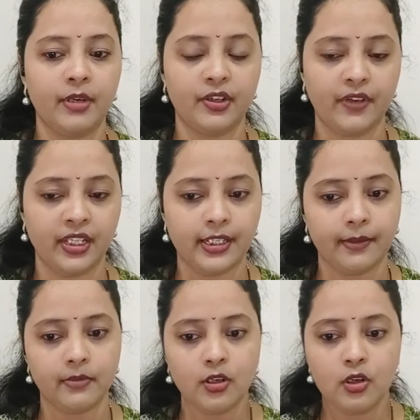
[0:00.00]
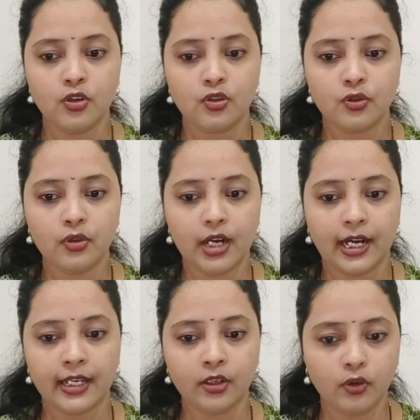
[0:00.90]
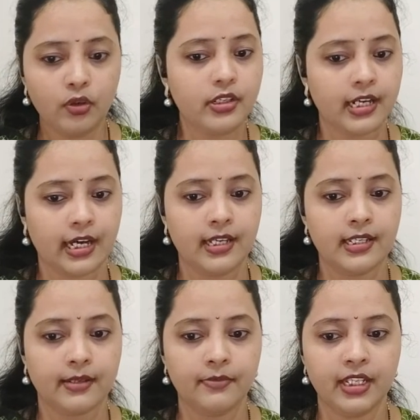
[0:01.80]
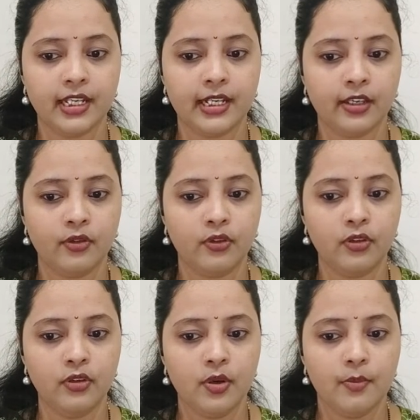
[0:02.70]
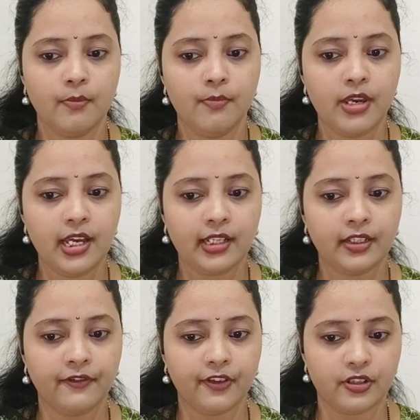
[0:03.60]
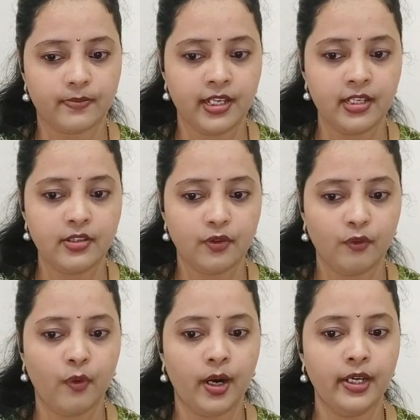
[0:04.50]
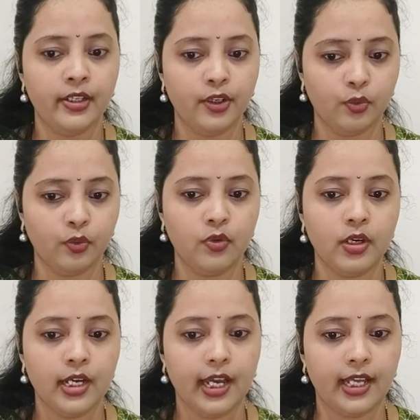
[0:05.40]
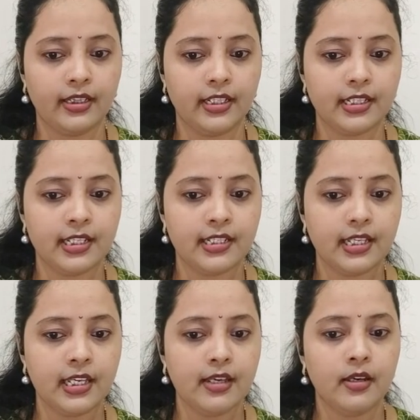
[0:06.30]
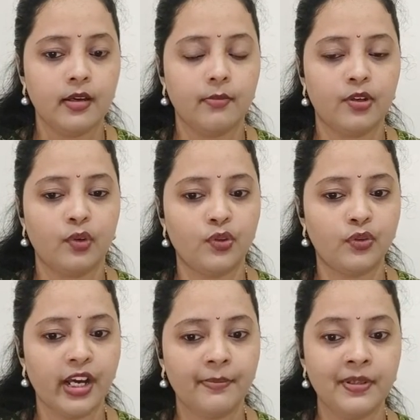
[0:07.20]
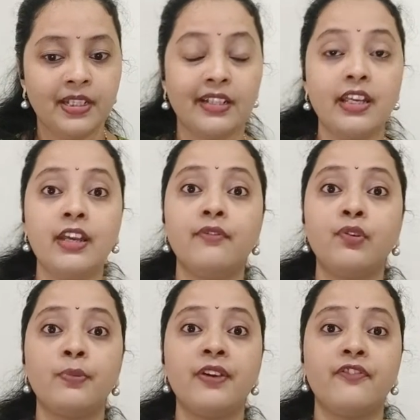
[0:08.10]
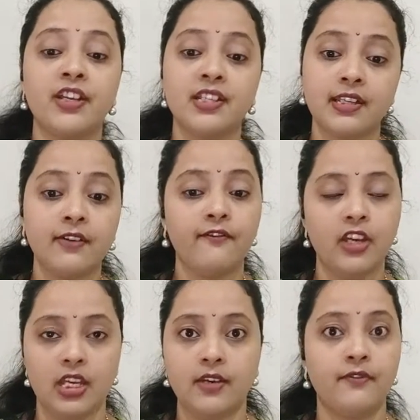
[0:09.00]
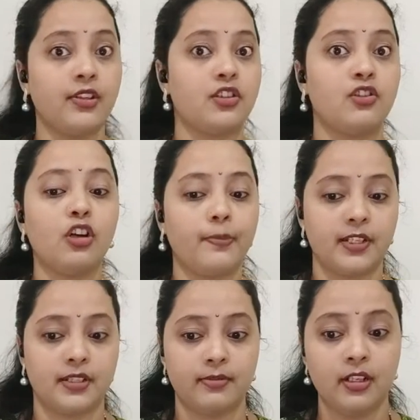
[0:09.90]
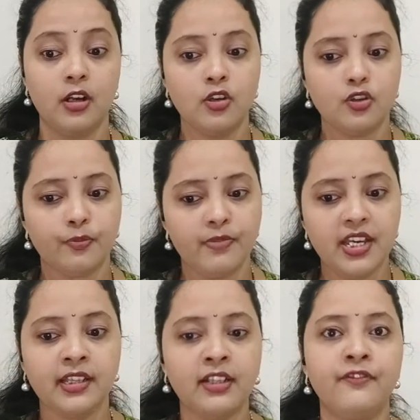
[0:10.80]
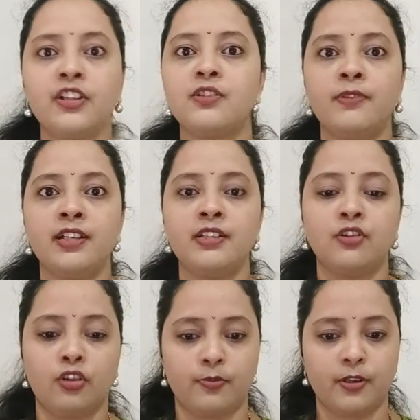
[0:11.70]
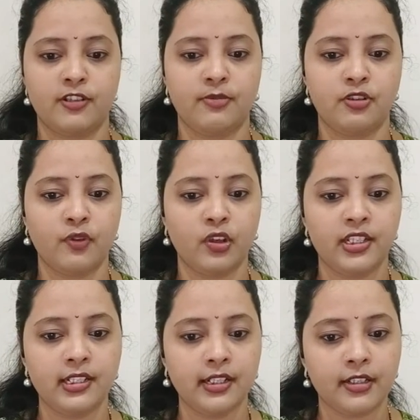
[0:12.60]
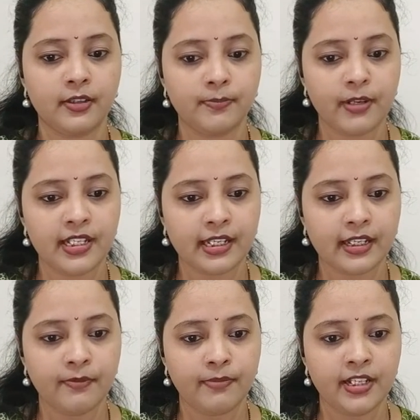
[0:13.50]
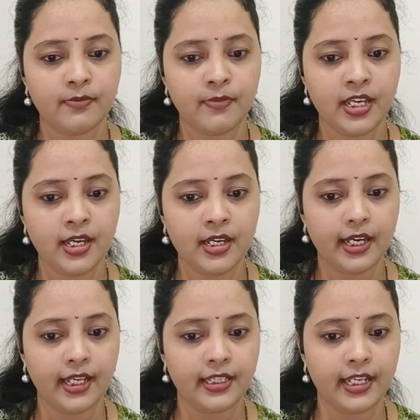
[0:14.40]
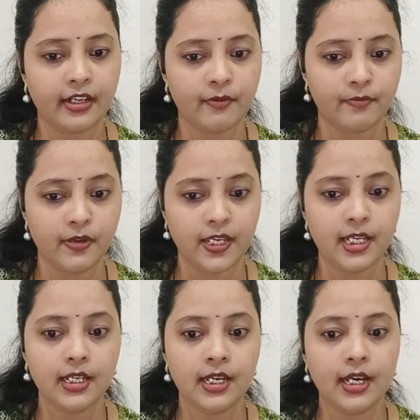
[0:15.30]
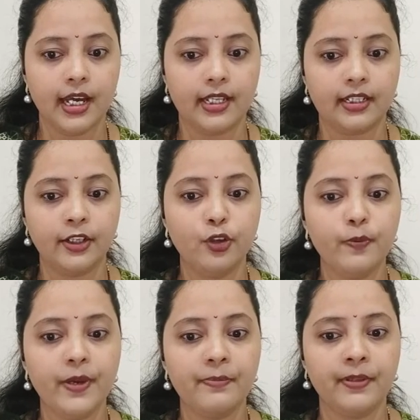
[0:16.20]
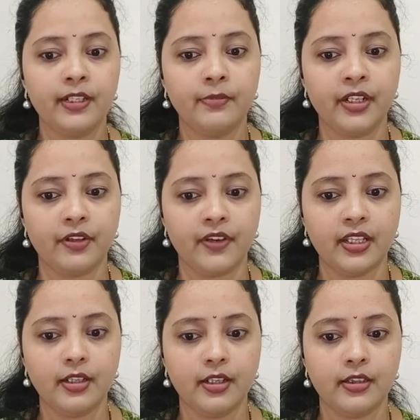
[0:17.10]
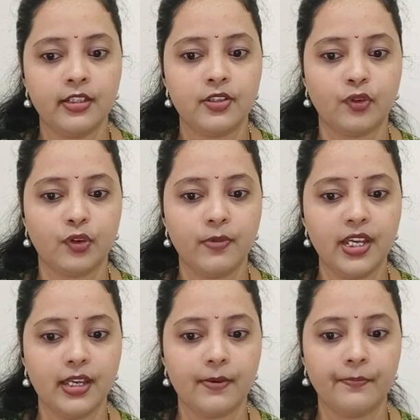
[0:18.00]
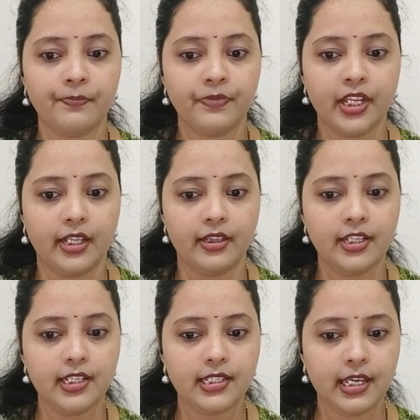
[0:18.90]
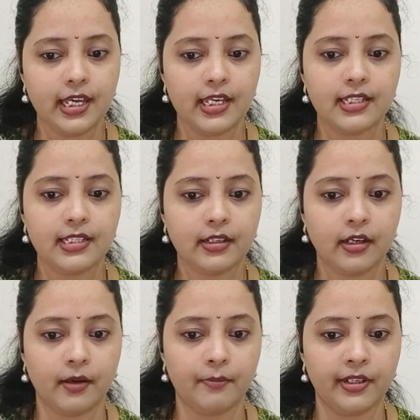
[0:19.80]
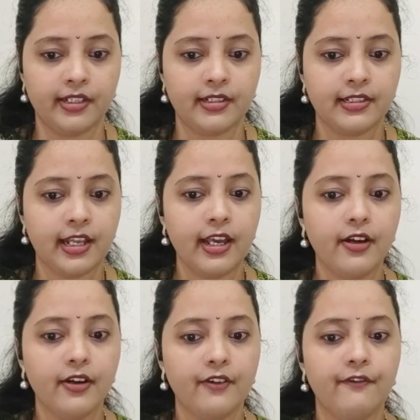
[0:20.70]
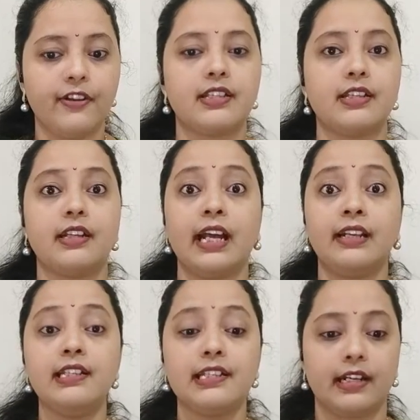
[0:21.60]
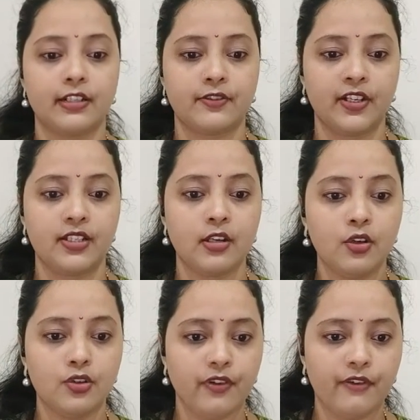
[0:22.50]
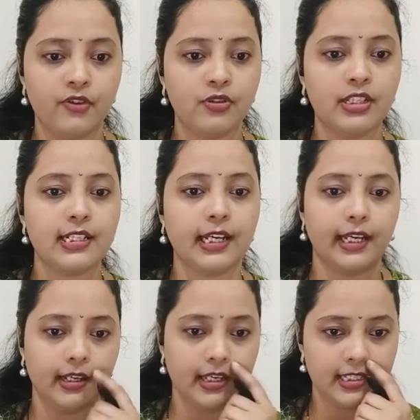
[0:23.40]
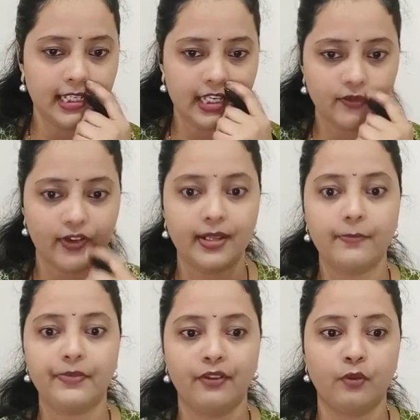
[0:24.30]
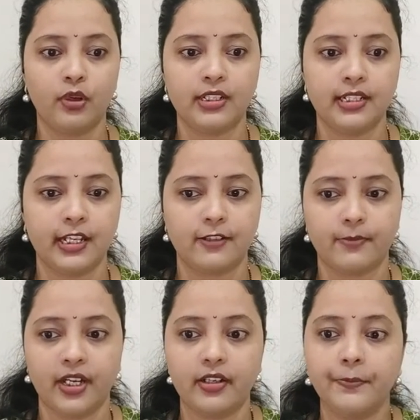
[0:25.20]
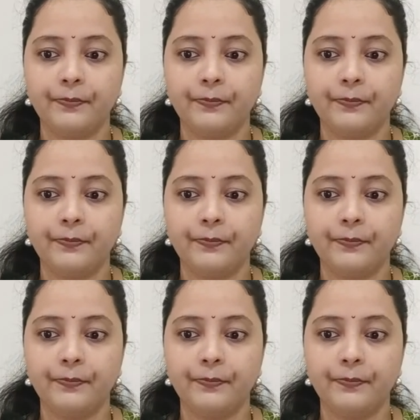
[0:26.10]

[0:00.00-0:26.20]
between them. So I could try something like, you know, B at the first place, 1, 2 and this as E. But what would happen then? E would be facing V, which is not possible. So B at the first place, not possible. So what is the other place I can place B? At the end, B. And then two people in between, this would be E. And this case completely fits in and it satisfies. So we have used the second case as well. Now what is the next part?